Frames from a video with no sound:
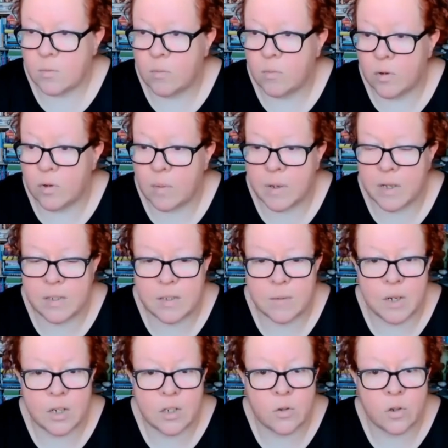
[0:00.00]
We'll do our best to
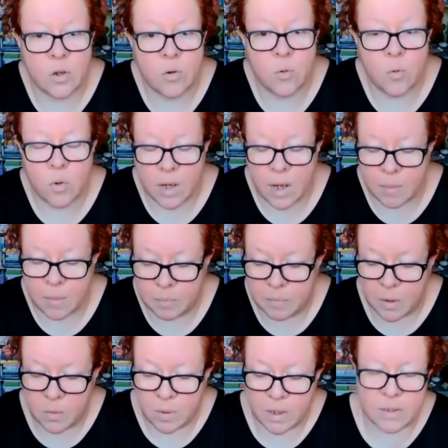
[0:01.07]
make sure you're all kept
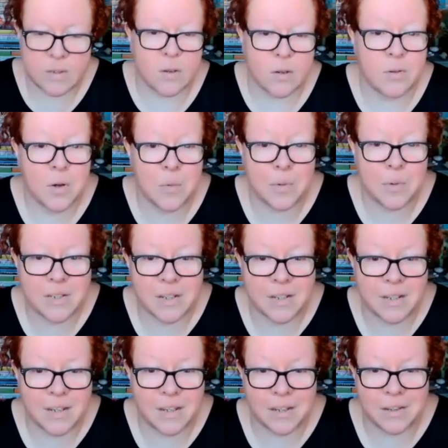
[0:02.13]
muted so nobody's going
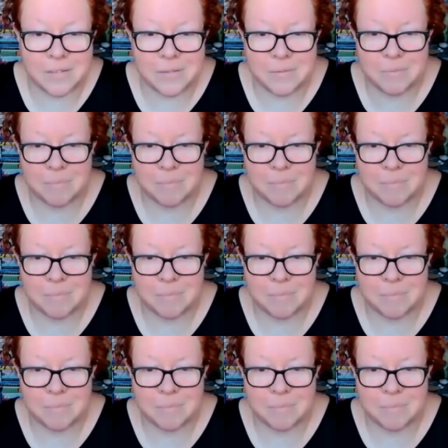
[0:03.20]
to hear you.